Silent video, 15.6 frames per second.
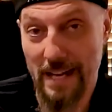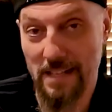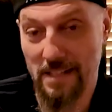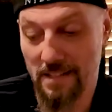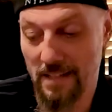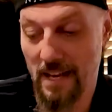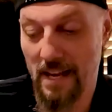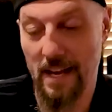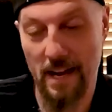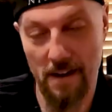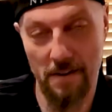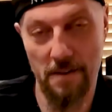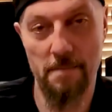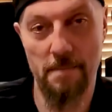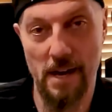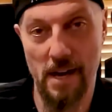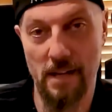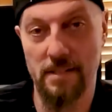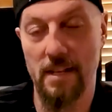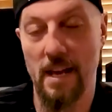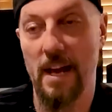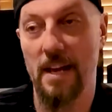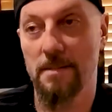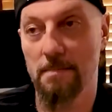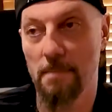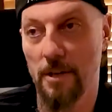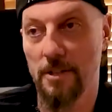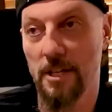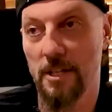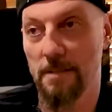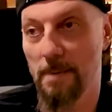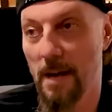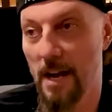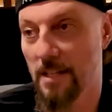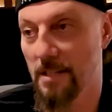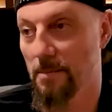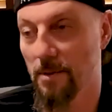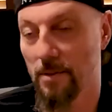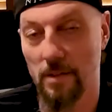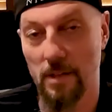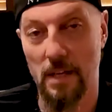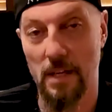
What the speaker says: to stay out of the box as much as possible.